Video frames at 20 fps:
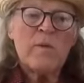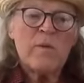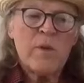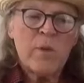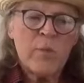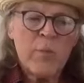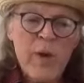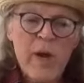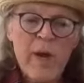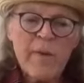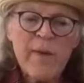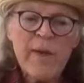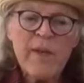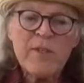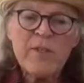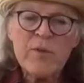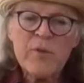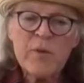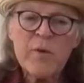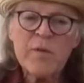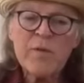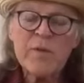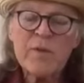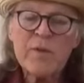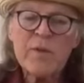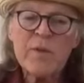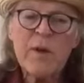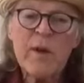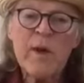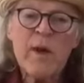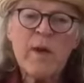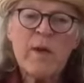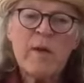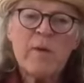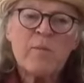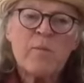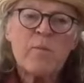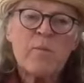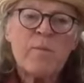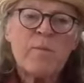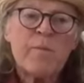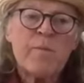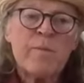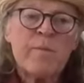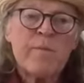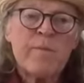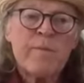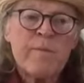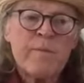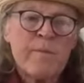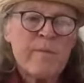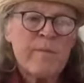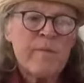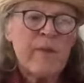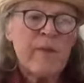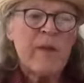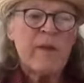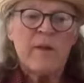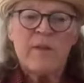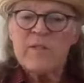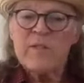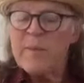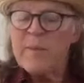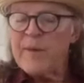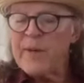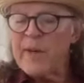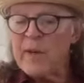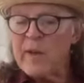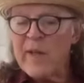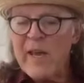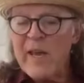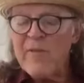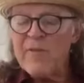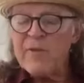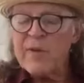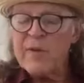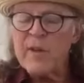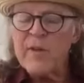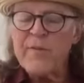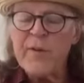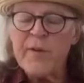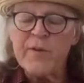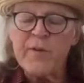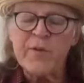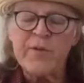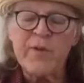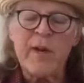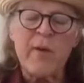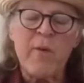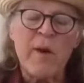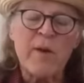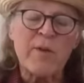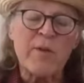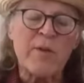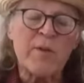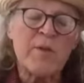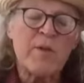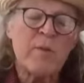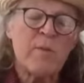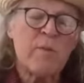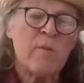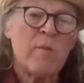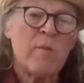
To bring these truths, uh, something to leave to the future generations.